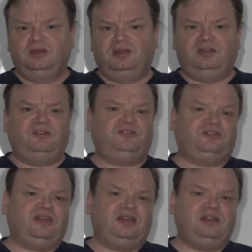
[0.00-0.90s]

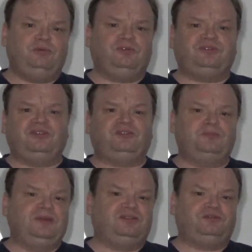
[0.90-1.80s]
Instead, he was
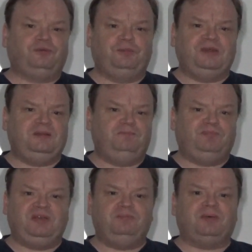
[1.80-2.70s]
dismissed for being
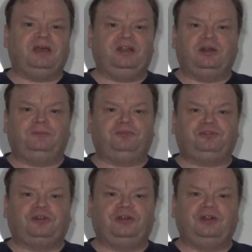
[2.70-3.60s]
beaten by an
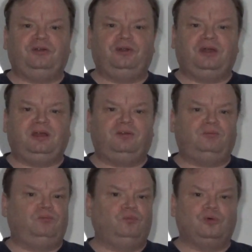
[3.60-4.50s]
upstart,
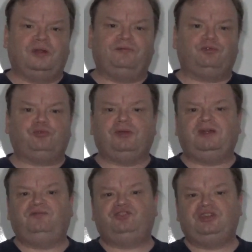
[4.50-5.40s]
and whatever
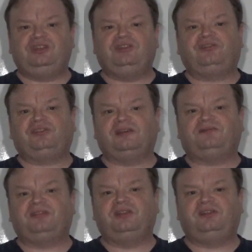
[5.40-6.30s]
creative genius
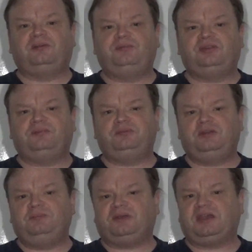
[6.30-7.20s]
left in the
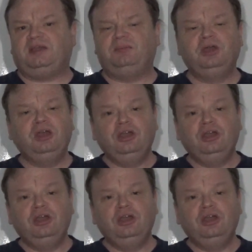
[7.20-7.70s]
WWE became